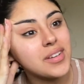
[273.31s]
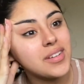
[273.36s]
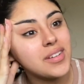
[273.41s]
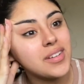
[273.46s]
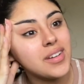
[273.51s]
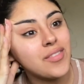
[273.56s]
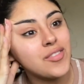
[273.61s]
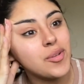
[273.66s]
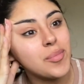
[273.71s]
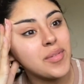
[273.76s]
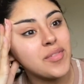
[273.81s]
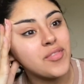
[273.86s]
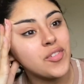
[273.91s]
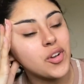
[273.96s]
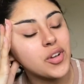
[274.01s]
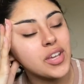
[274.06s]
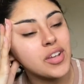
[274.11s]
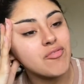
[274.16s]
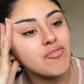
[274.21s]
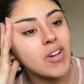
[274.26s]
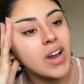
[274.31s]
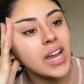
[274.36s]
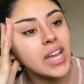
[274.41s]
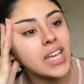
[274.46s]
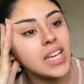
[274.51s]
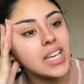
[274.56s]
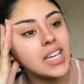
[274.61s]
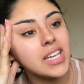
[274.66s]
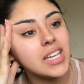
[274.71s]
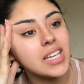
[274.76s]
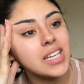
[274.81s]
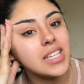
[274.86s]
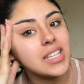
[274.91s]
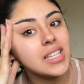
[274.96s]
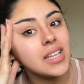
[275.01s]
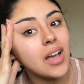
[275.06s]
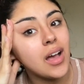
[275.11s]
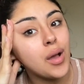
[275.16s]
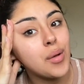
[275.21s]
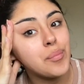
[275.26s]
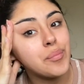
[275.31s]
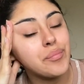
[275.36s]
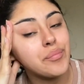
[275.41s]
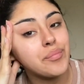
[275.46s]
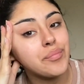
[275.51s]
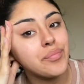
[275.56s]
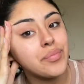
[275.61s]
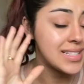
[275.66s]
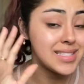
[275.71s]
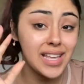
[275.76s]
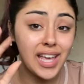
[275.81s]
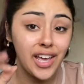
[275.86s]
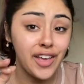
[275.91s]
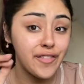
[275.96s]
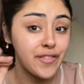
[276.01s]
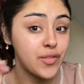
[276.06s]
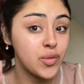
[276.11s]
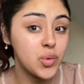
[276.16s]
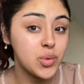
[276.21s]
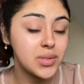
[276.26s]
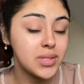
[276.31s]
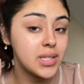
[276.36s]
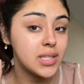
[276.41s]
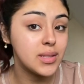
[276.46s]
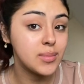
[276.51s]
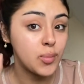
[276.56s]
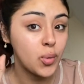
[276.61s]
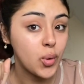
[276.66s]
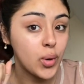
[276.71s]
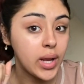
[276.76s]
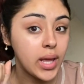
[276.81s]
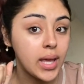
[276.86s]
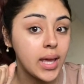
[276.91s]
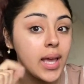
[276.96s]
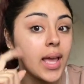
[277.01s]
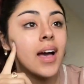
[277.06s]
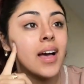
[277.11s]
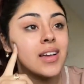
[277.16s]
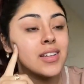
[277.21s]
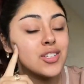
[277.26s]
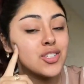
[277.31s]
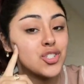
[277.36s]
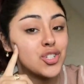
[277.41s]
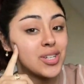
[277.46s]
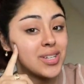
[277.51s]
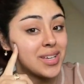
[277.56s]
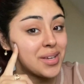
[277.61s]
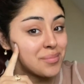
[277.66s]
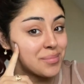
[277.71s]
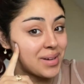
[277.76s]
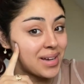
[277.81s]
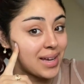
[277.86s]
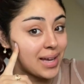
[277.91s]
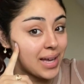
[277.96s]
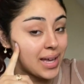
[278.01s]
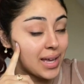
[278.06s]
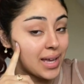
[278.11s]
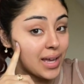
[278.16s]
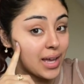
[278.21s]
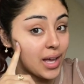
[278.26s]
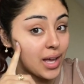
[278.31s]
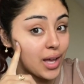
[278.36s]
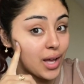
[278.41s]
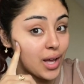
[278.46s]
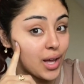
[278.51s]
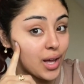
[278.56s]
vlogging right. It's 8:40 in the morning. I was drinking my